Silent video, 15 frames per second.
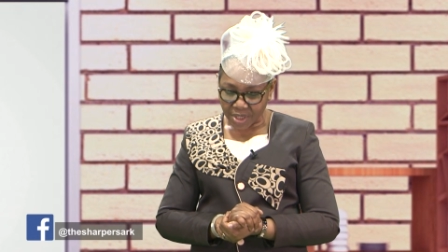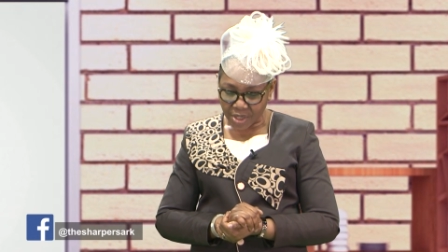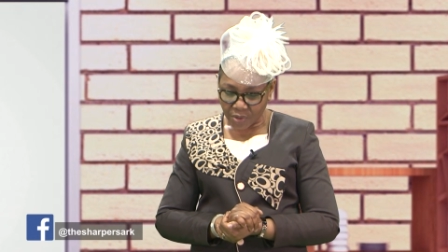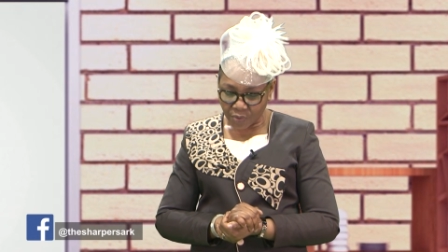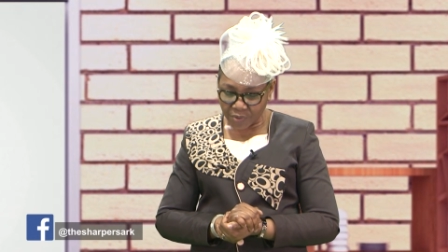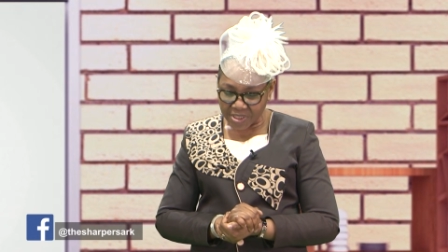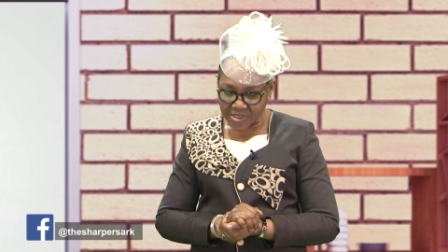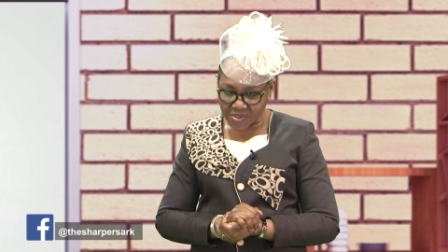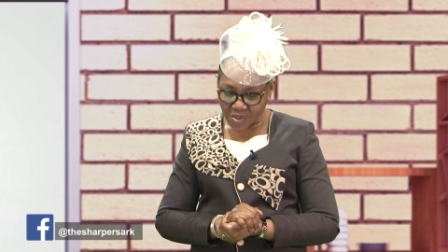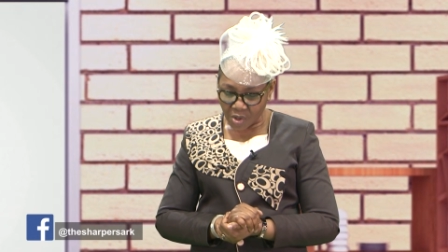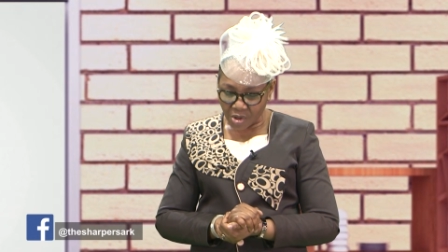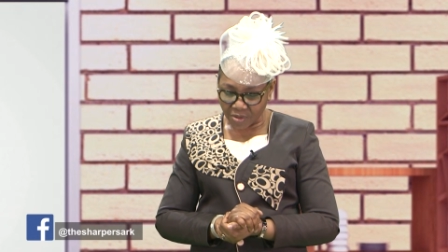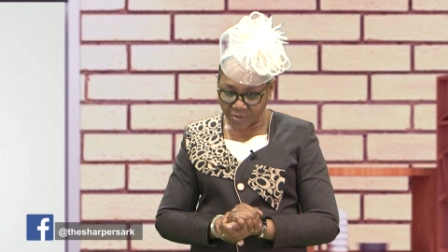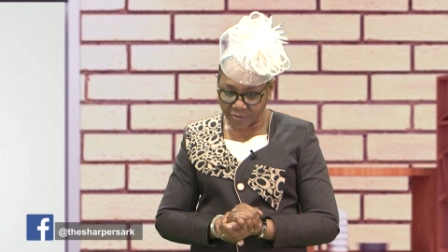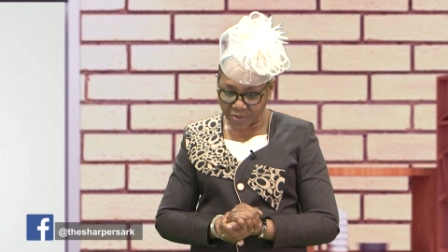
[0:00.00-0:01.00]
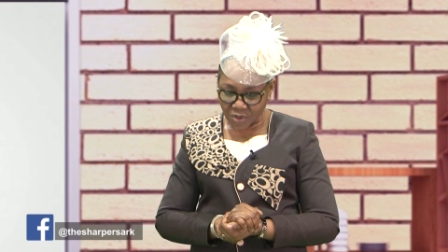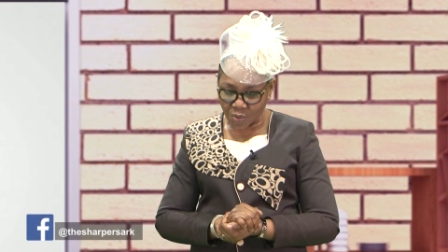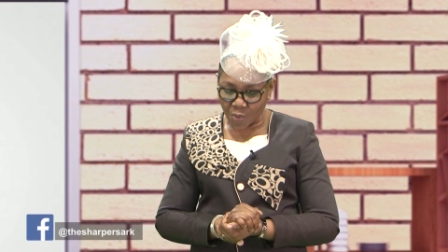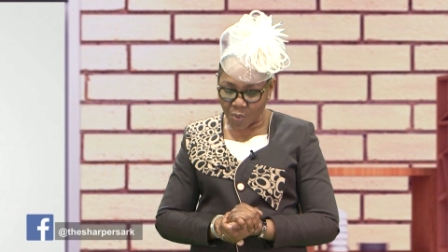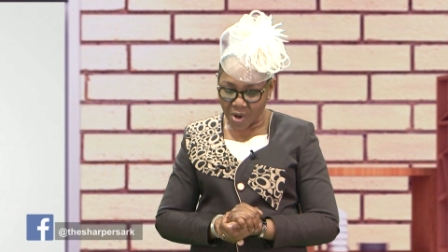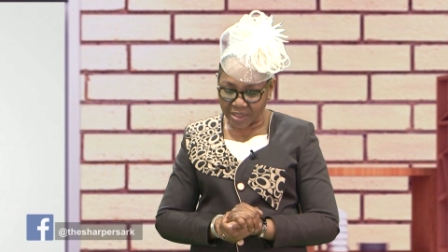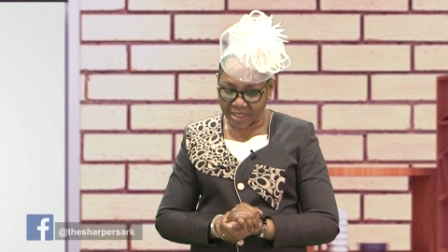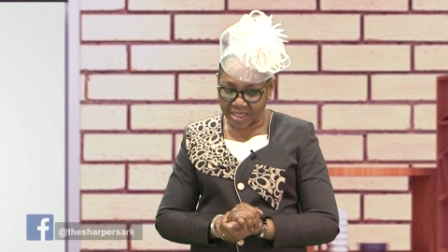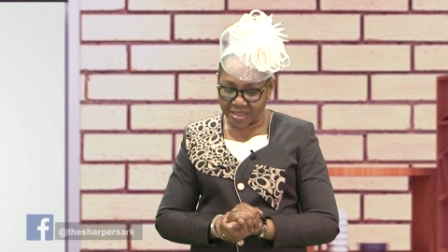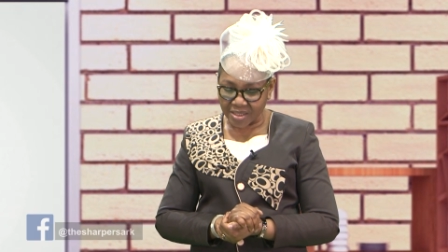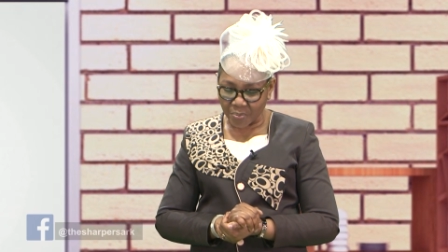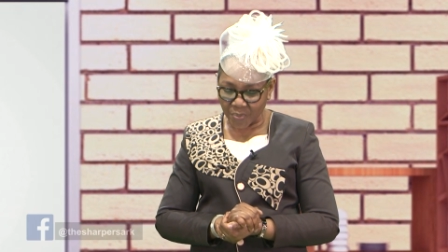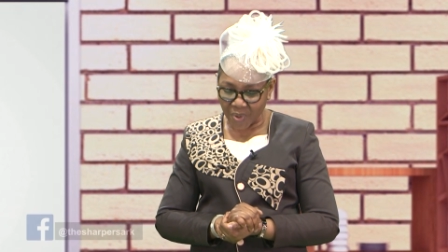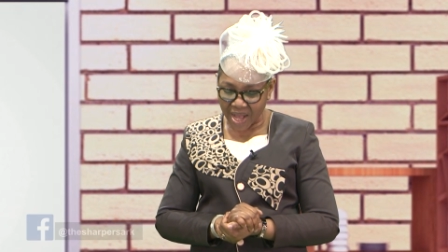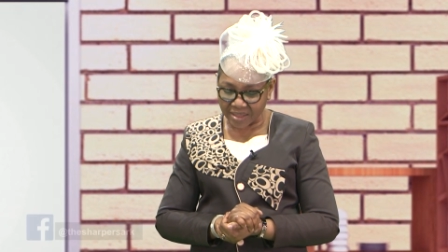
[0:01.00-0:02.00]
resolve to walk in the
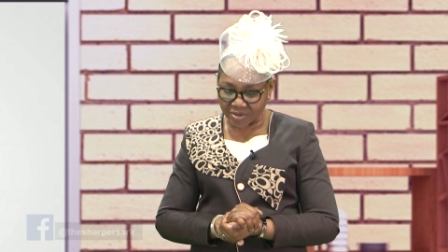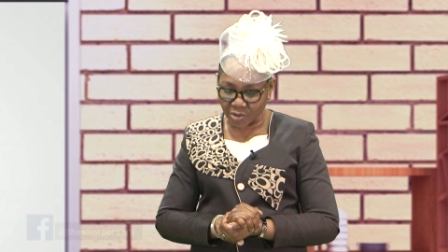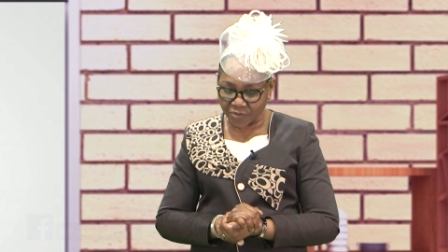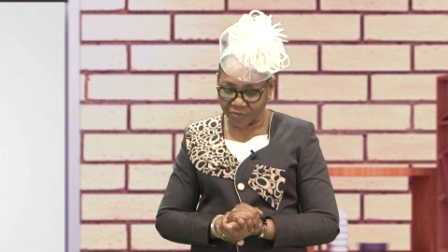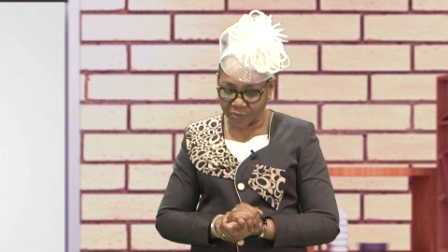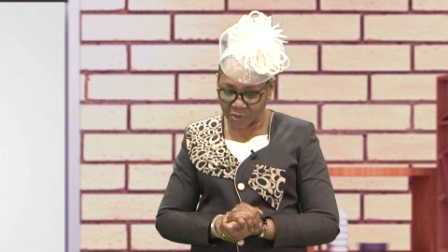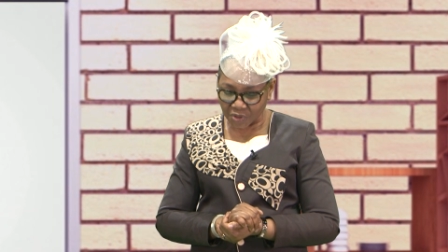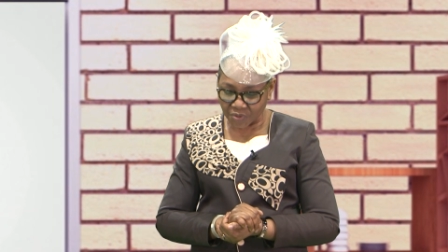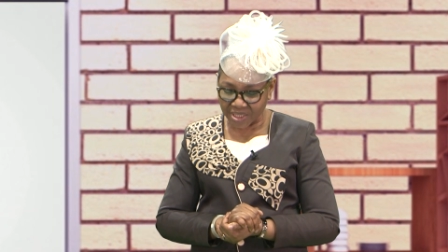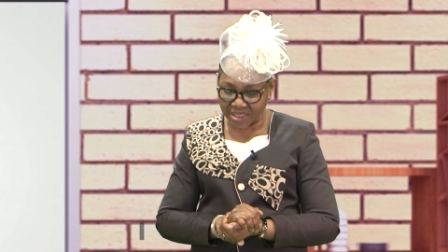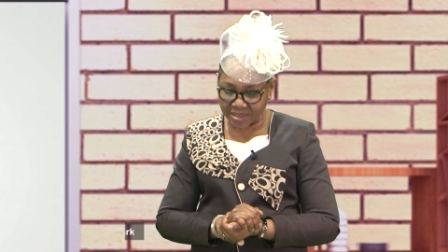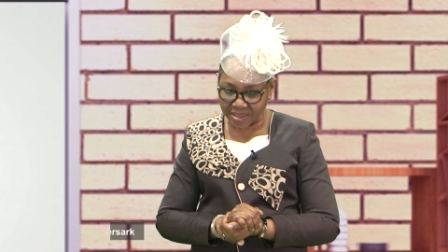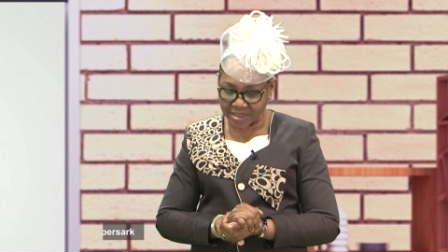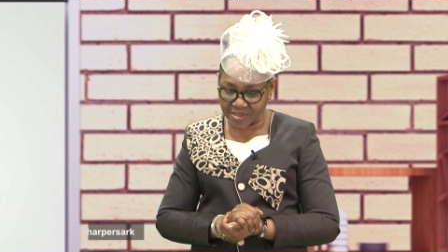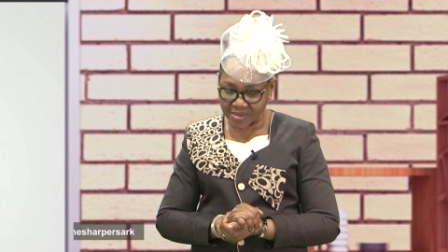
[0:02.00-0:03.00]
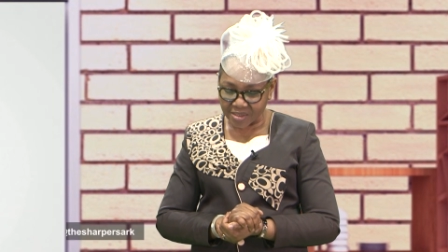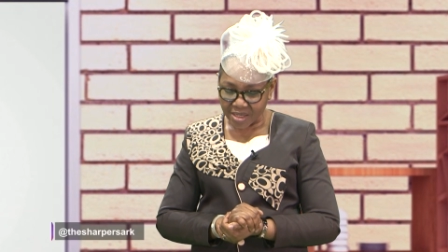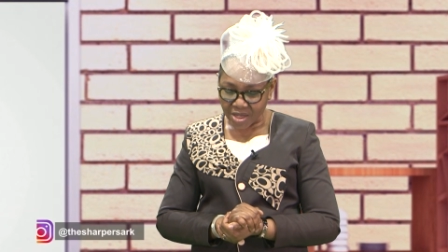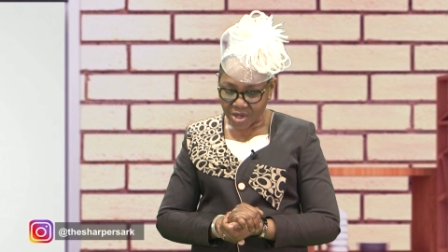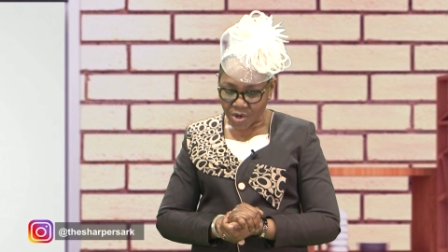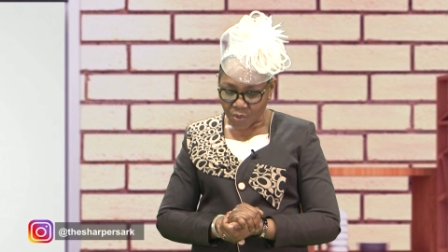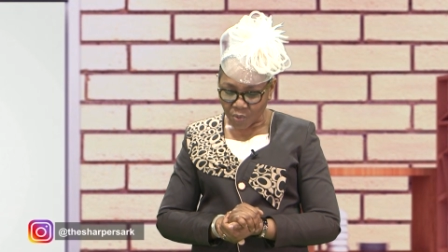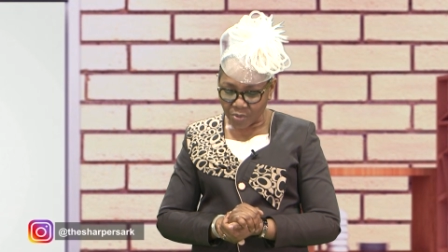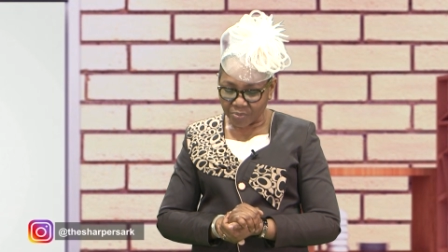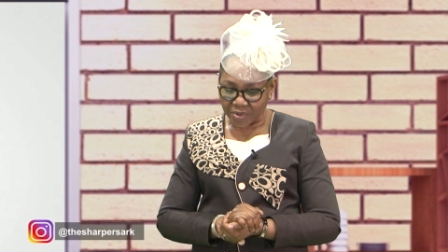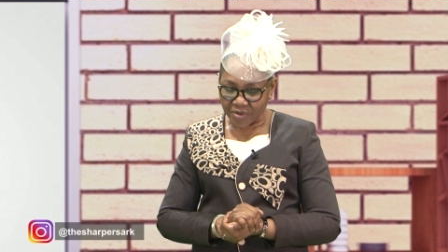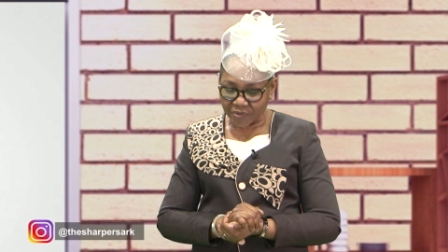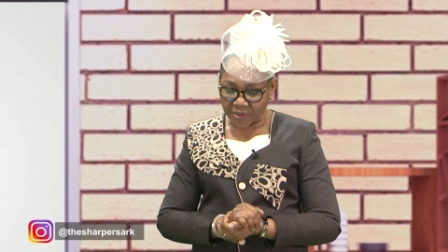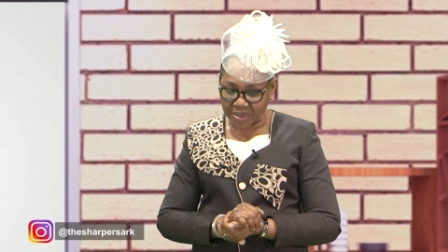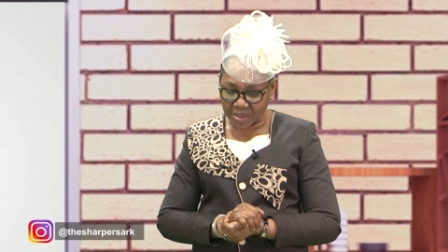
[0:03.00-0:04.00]
path of forthrightness, we pray
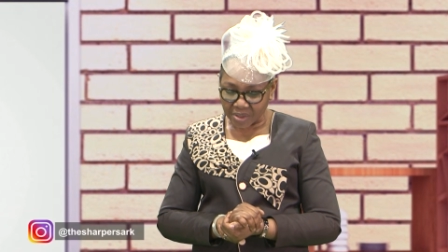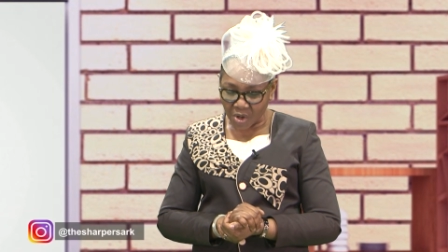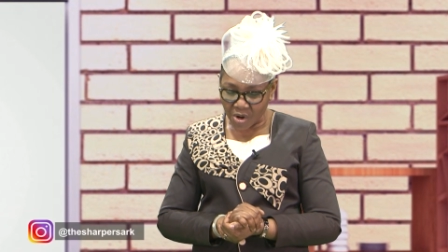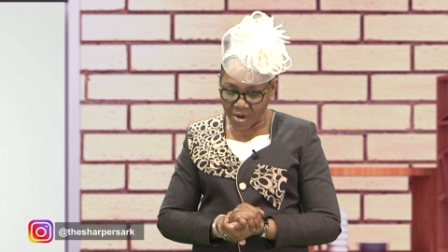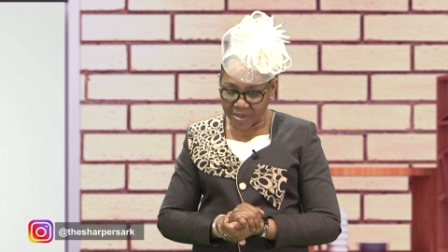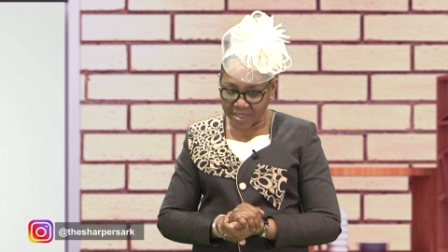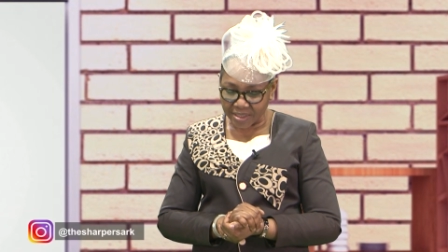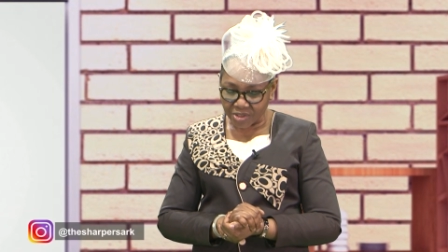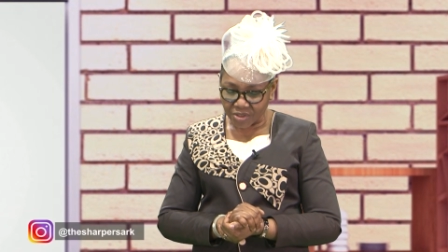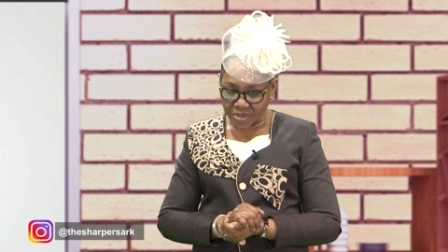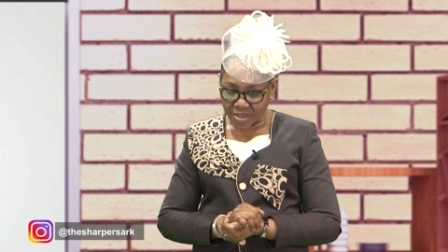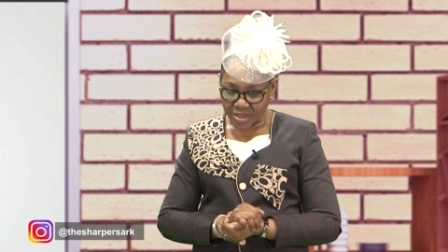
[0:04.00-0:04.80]
for the courage,